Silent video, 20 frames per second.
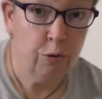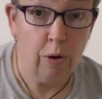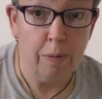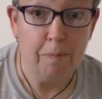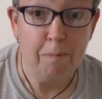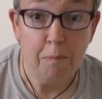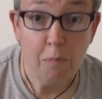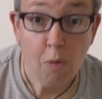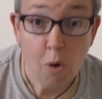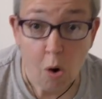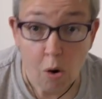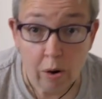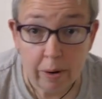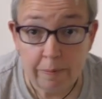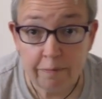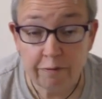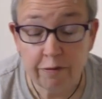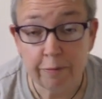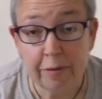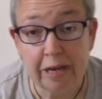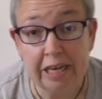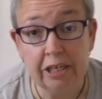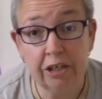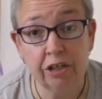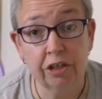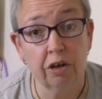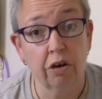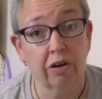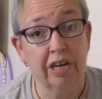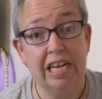you want more
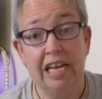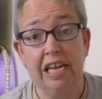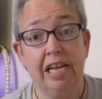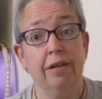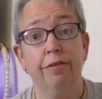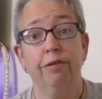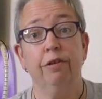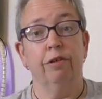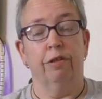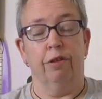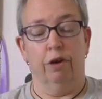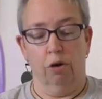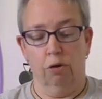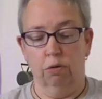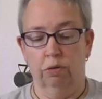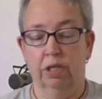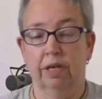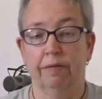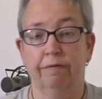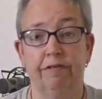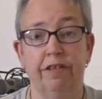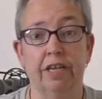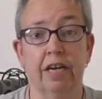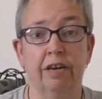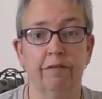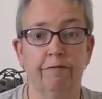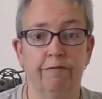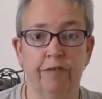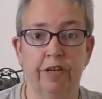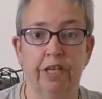information on either of those, I've
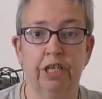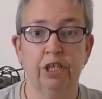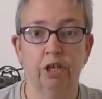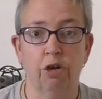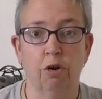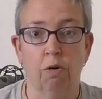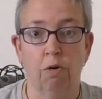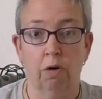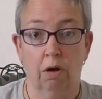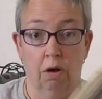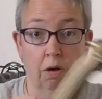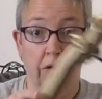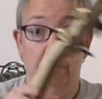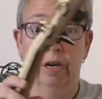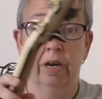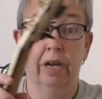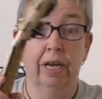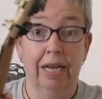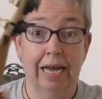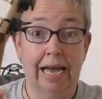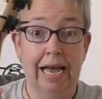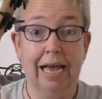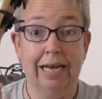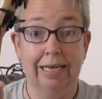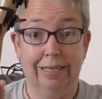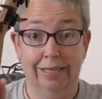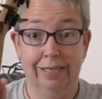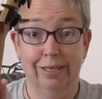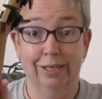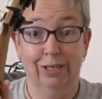done a video on
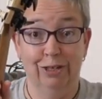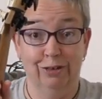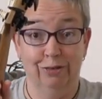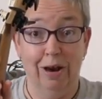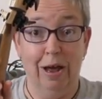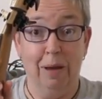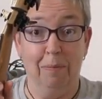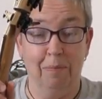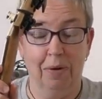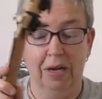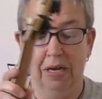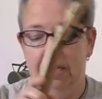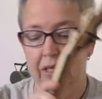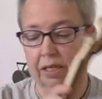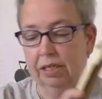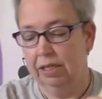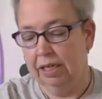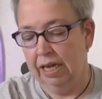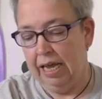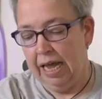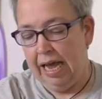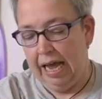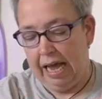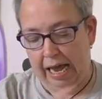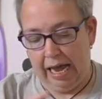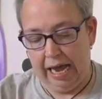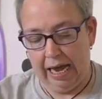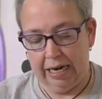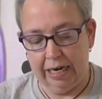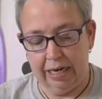adding strap buttons,
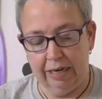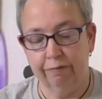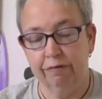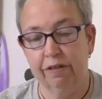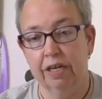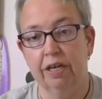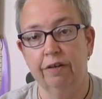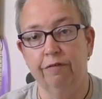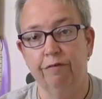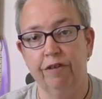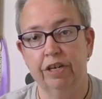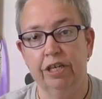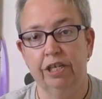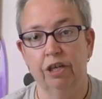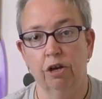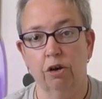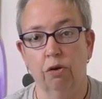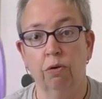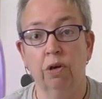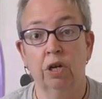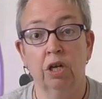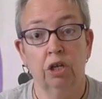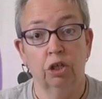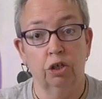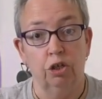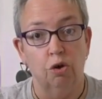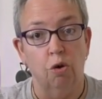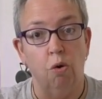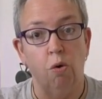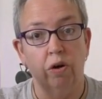and I've done a video
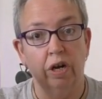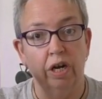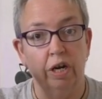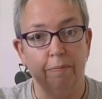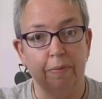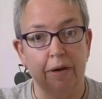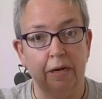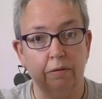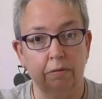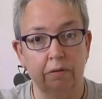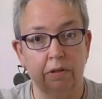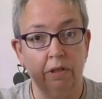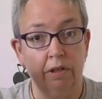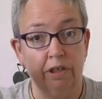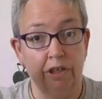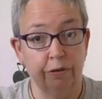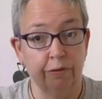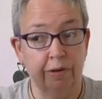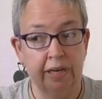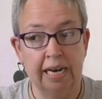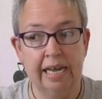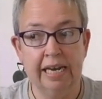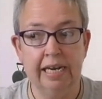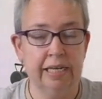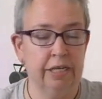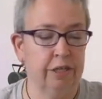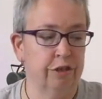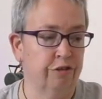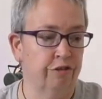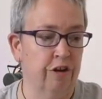talking about
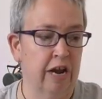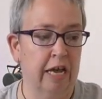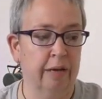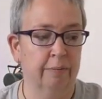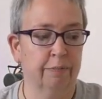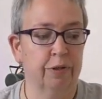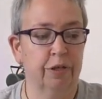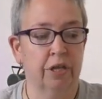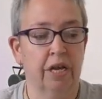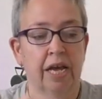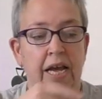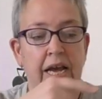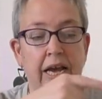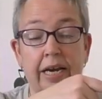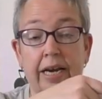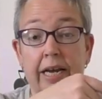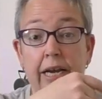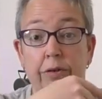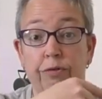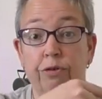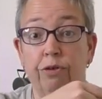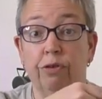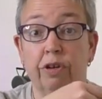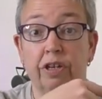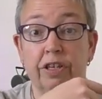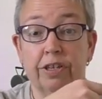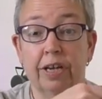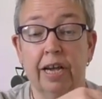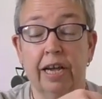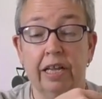ukulele straps and how you
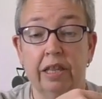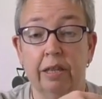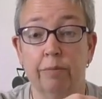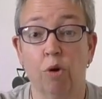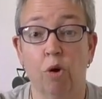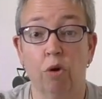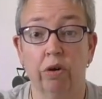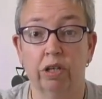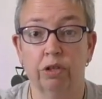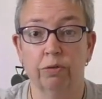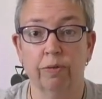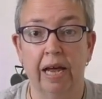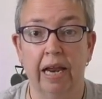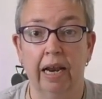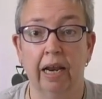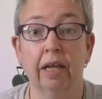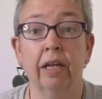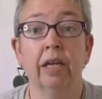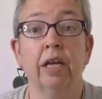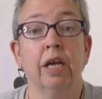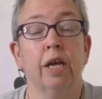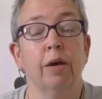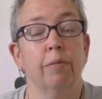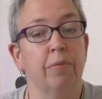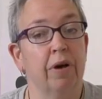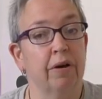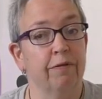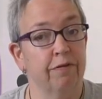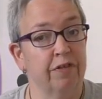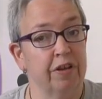can tie them on as well.
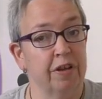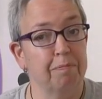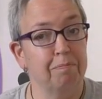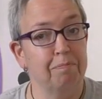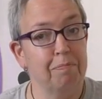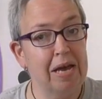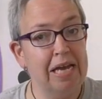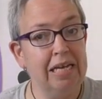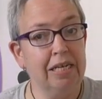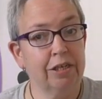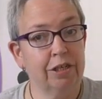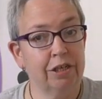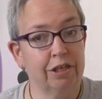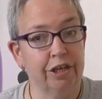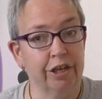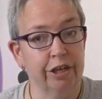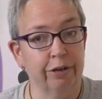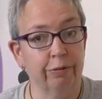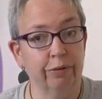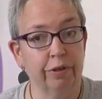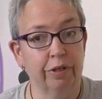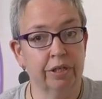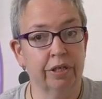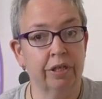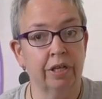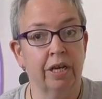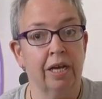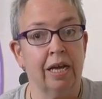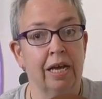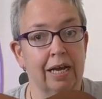But for your bass
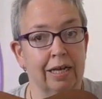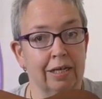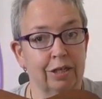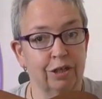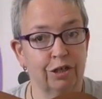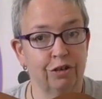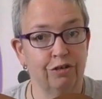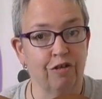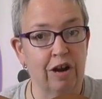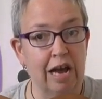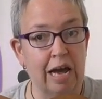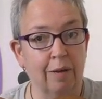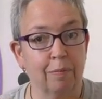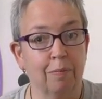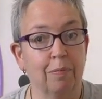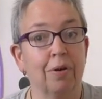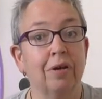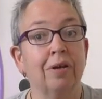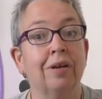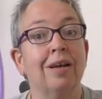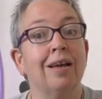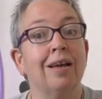ukes, a strap,